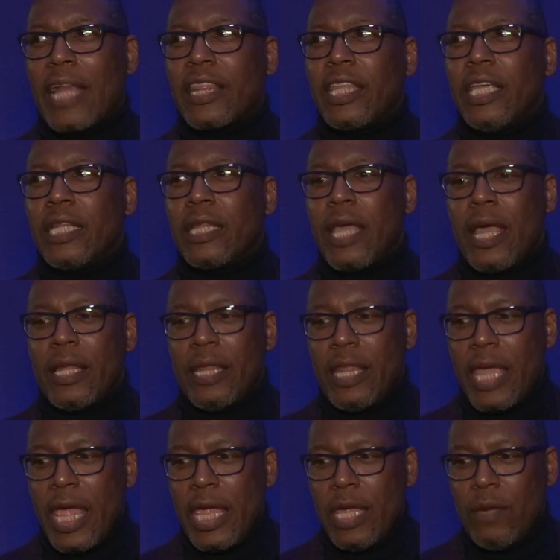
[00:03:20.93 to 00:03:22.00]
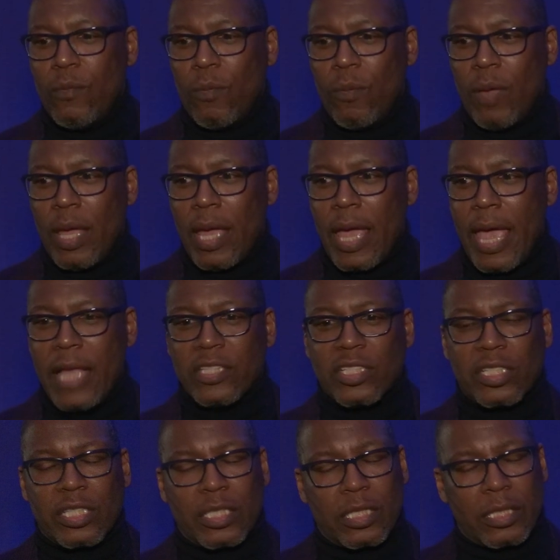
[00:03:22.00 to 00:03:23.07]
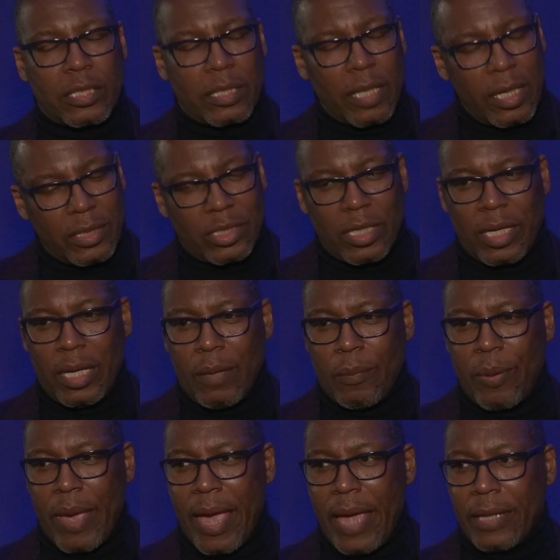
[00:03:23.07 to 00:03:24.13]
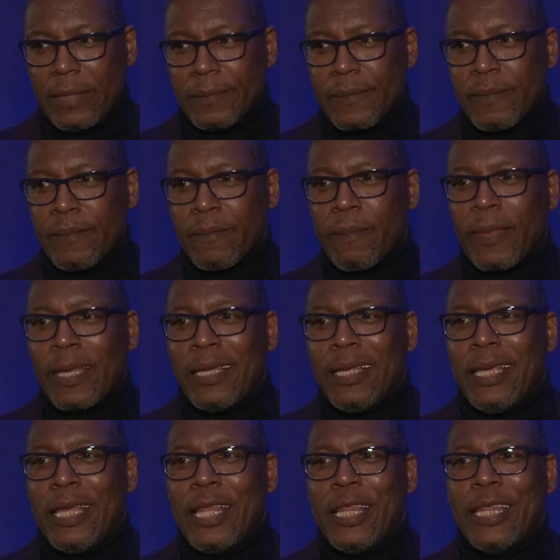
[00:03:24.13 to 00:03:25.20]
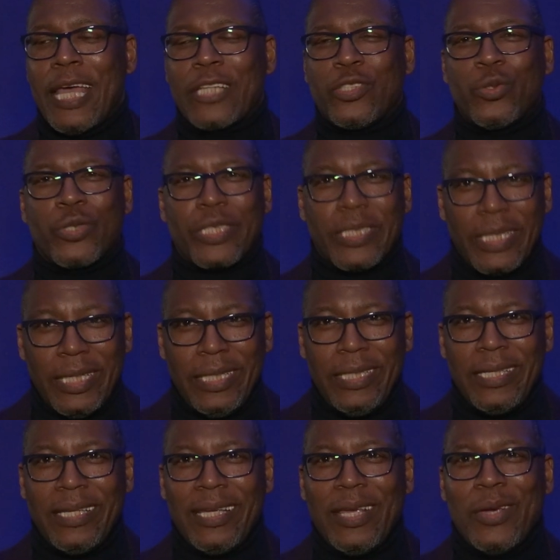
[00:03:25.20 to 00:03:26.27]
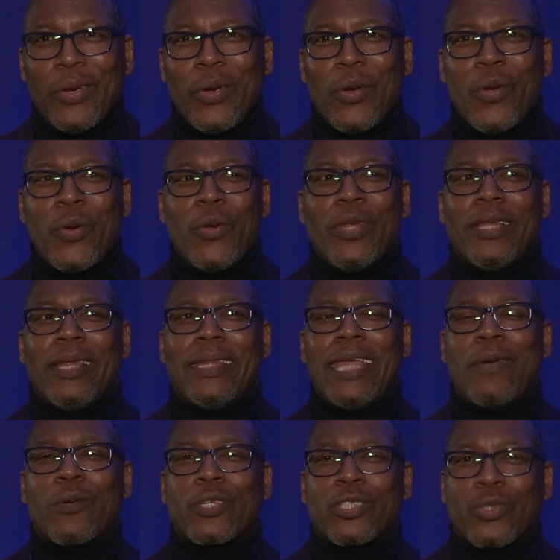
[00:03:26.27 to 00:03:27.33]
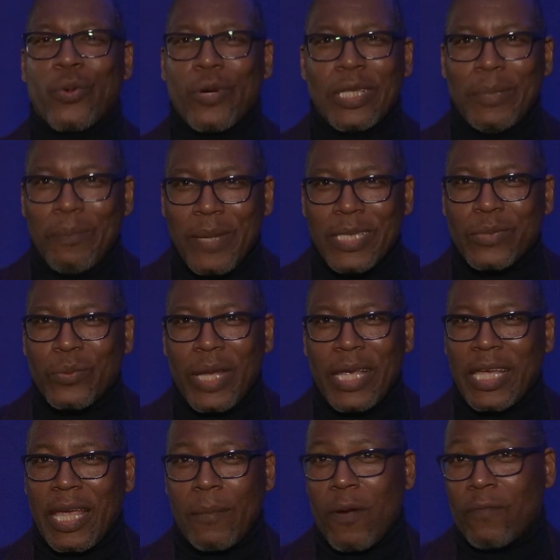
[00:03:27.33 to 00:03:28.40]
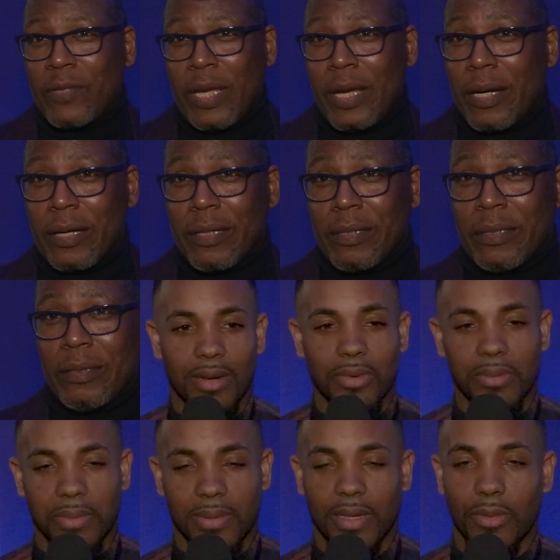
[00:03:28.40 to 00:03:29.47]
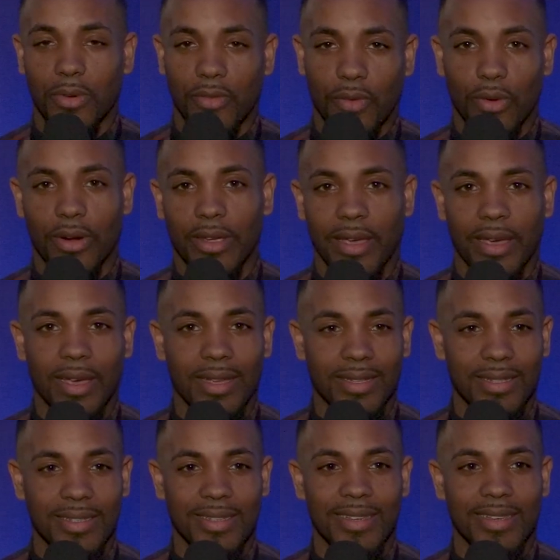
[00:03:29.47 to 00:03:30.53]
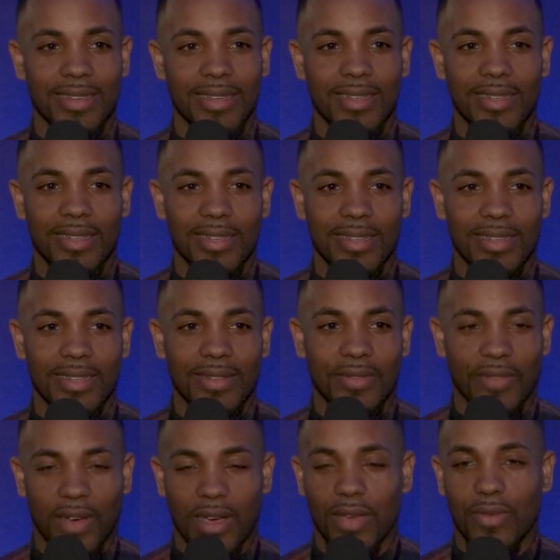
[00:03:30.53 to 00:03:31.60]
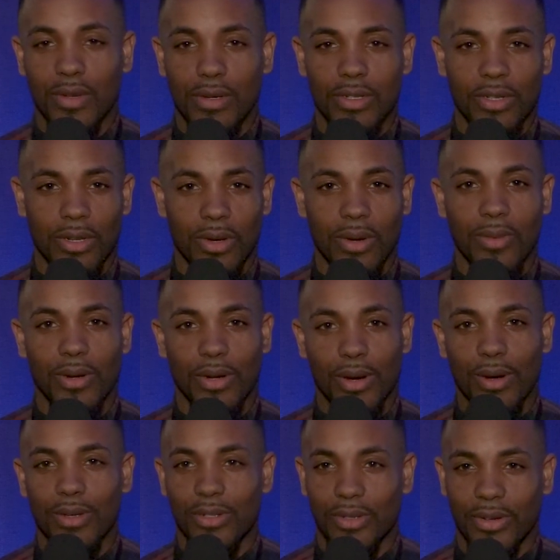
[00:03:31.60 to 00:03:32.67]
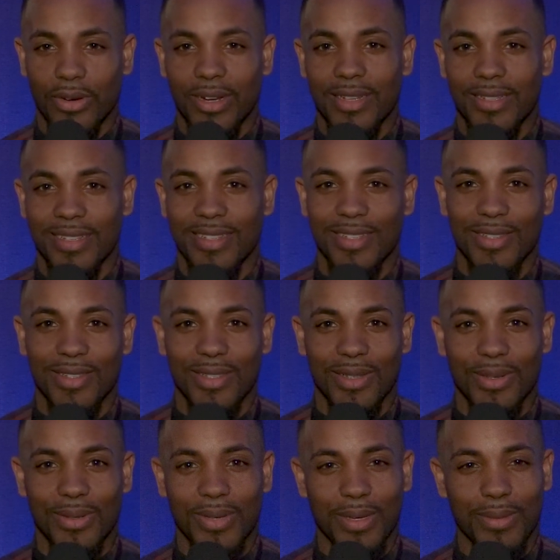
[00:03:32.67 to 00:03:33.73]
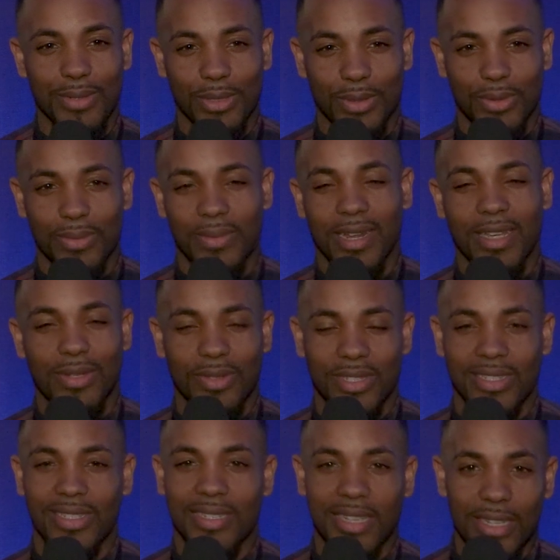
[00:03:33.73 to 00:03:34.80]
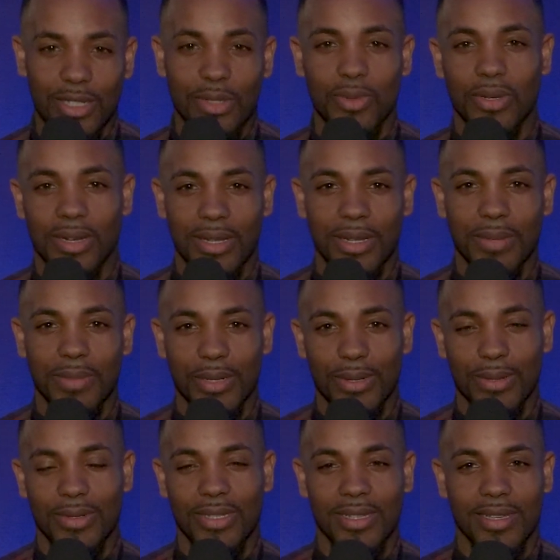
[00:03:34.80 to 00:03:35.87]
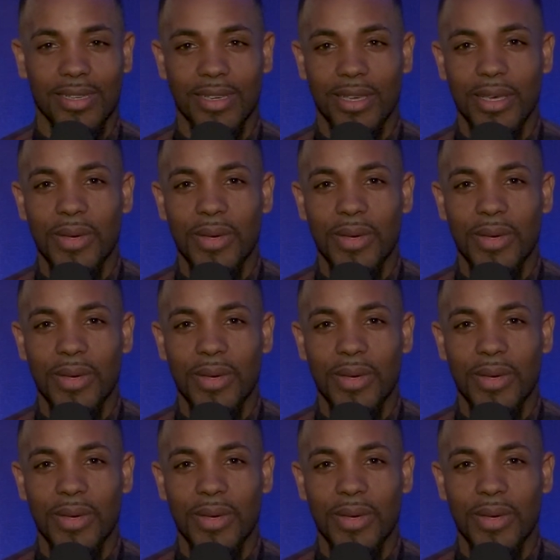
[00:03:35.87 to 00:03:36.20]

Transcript: I think that they had such an impact that you see that they were sorely missed when they came off the air. I would be playing with Forecast five years ago, I would have called you crazy. So it was a group that I used to sneak into a club to go see